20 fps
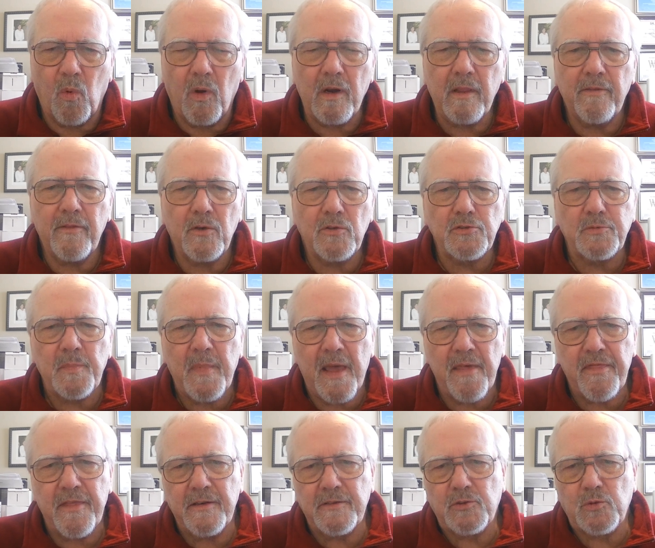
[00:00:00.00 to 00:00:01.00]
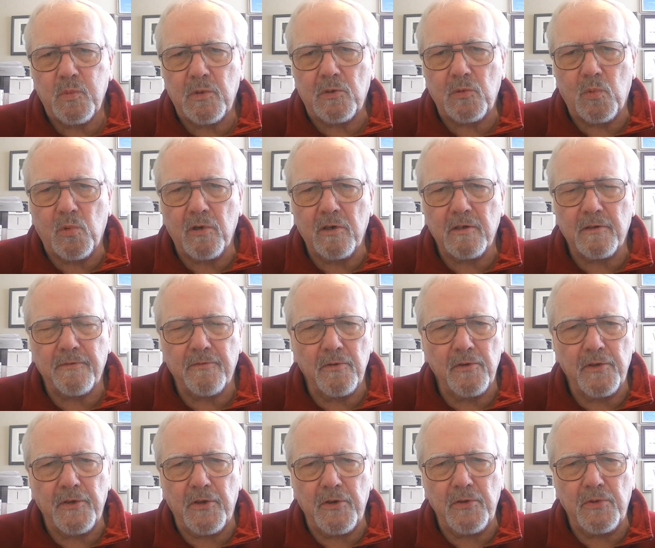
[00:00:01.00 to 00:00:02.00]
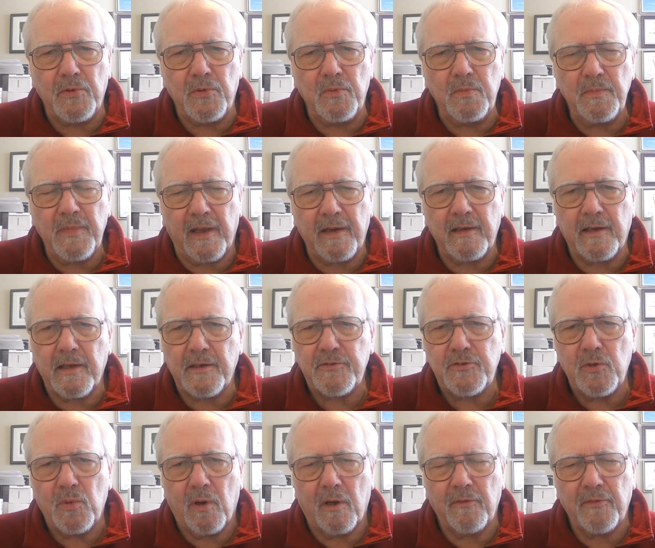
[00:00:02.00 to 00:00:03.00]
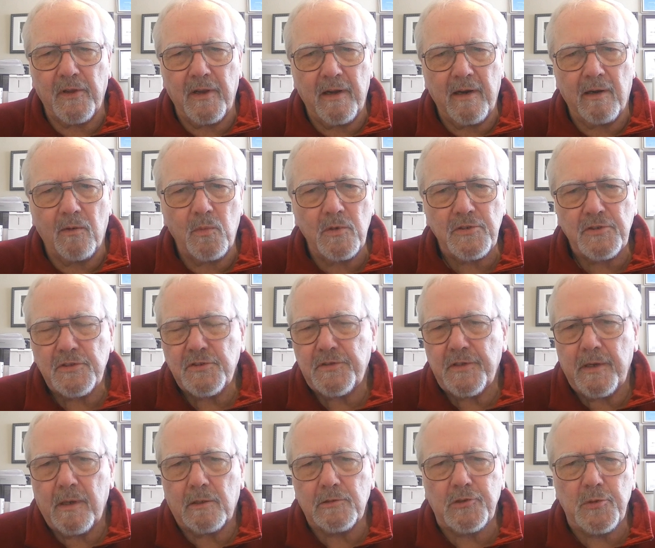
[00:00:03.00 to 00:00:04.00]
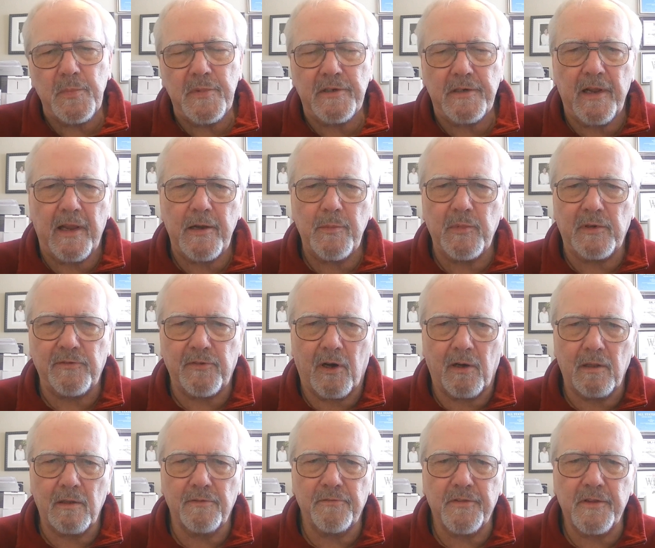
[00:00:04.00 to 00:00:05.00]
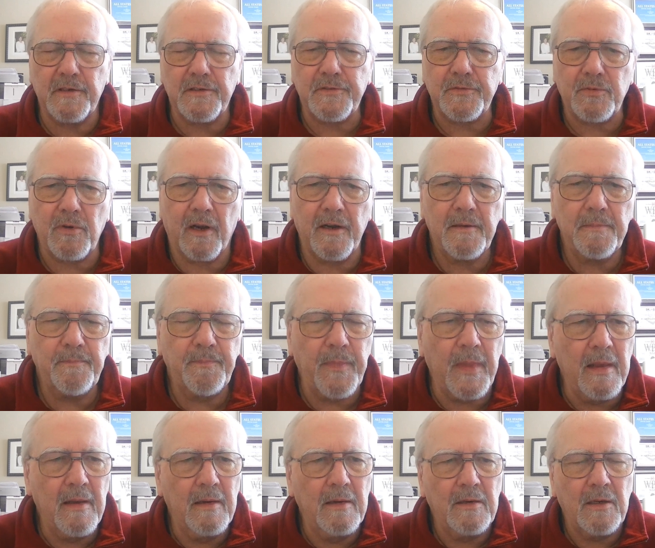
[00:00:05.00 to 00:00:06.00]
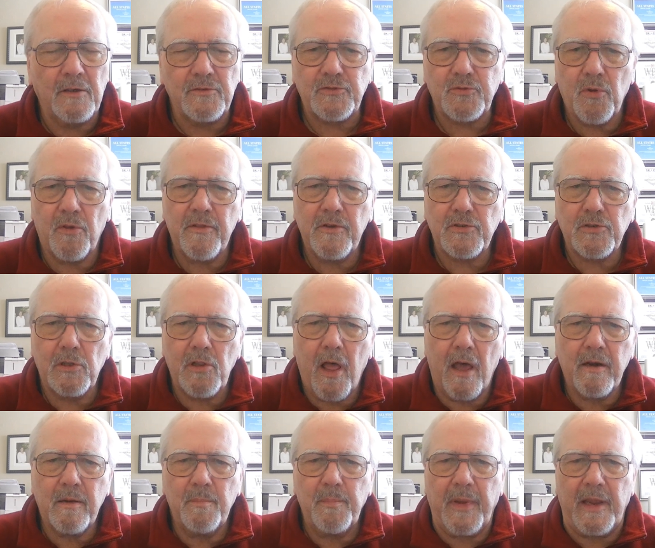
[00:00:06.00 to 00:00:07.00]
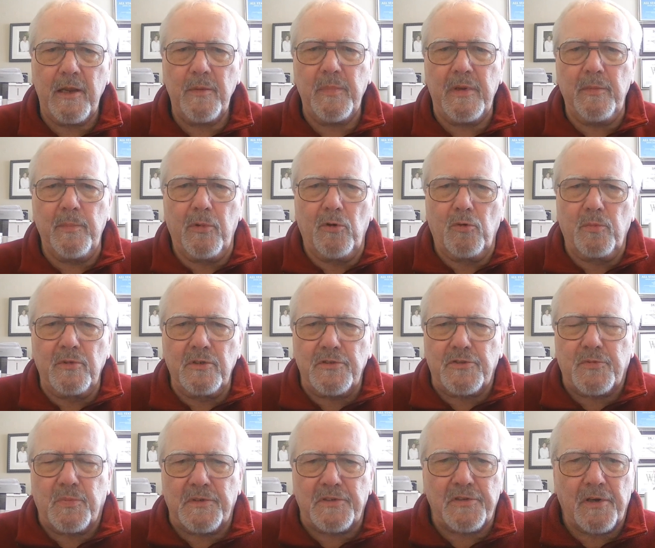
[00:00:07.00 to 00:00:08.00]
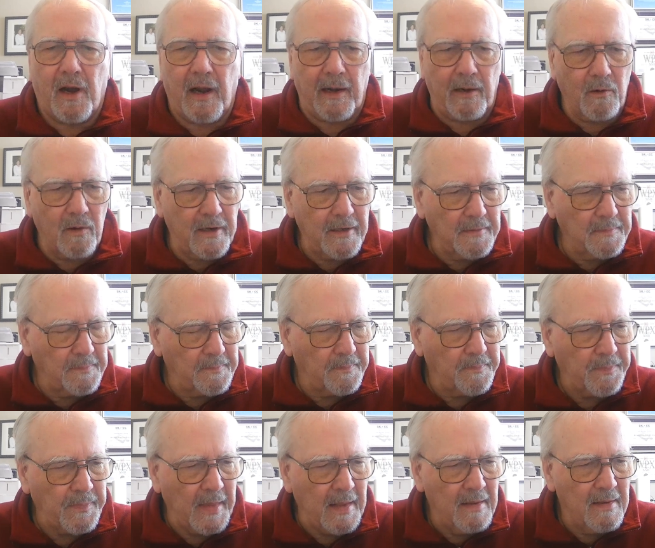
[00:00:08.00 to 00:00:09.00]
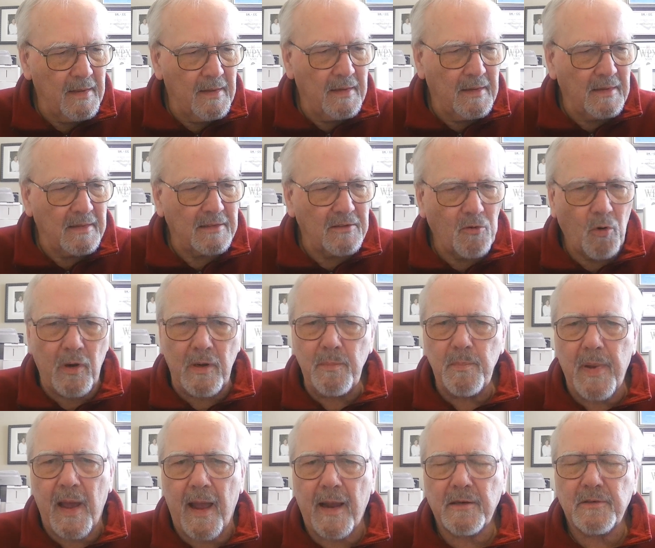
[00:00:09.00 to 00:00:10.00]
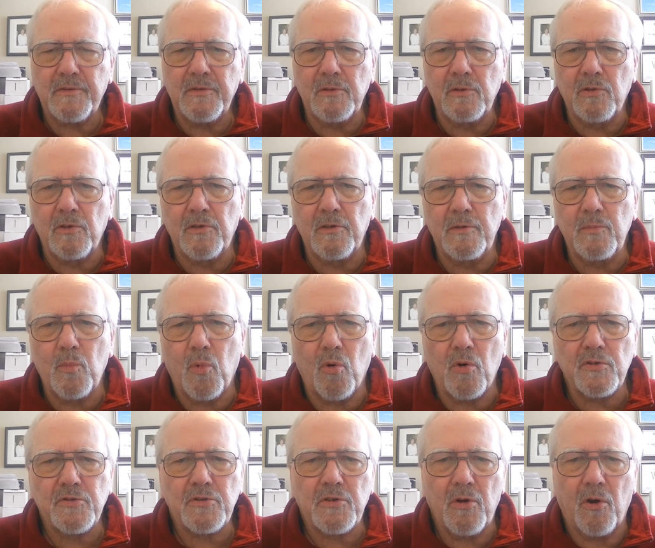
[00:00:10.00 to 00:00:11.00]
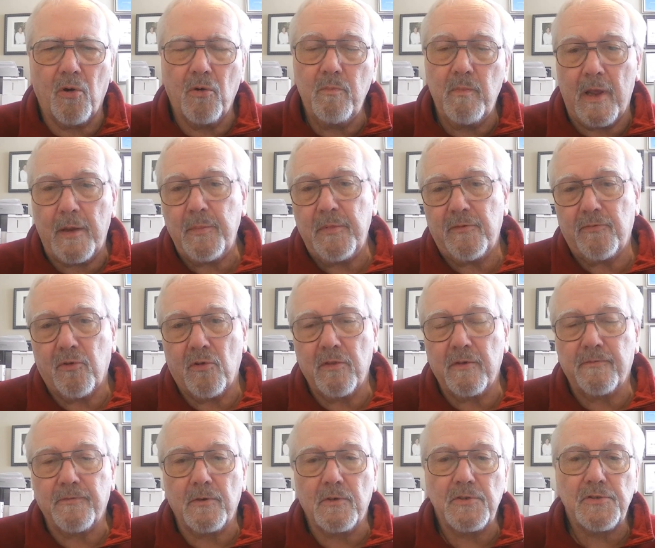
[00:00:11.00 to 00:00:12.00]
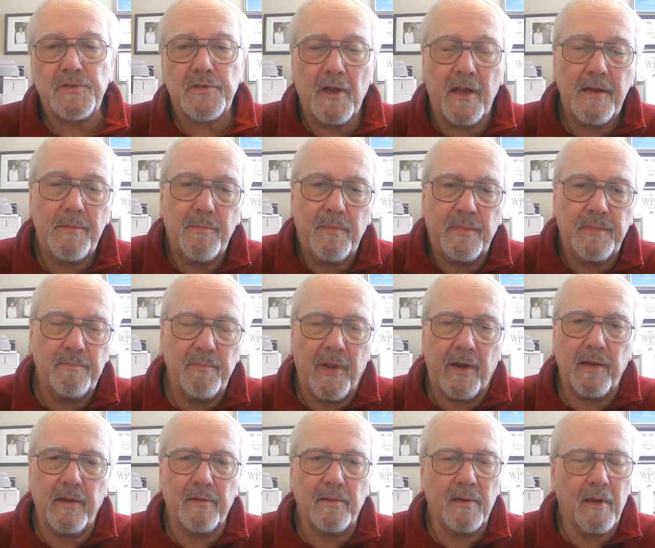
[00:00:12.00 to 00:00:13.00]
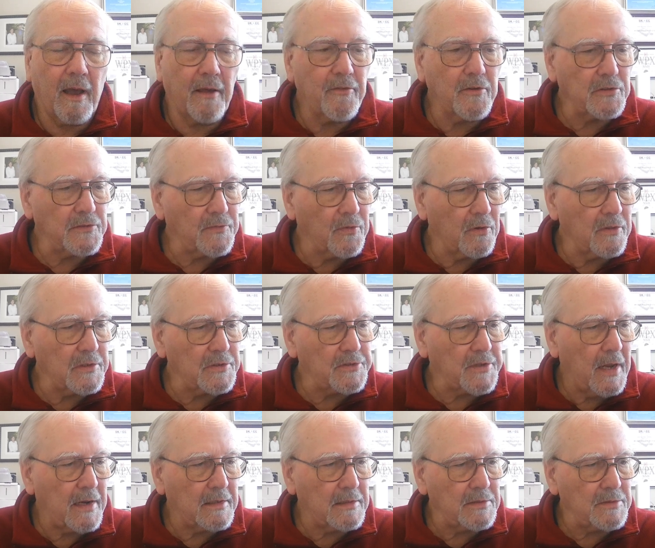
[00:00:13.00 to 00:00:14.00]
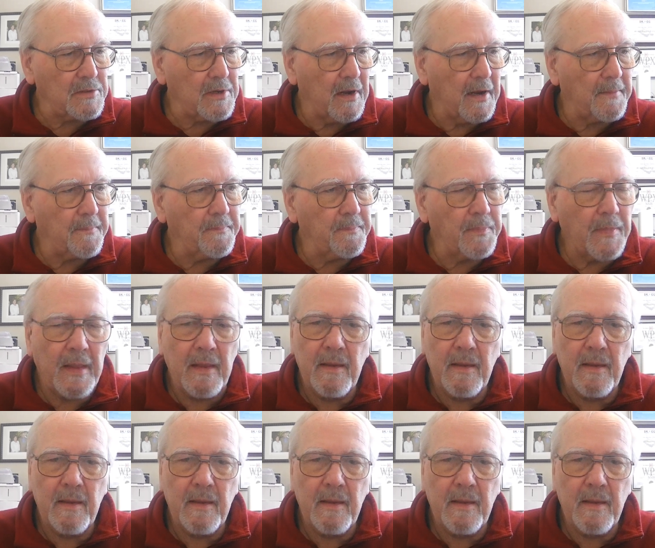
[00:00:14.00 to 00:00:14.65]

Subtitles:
One of those methods will work for you and get you on the air, which is the ultimate aim of all of this, right? So there's a lot of baby boomers retiring, going back to learn Morse code, maybe for the first time, many others for the second time.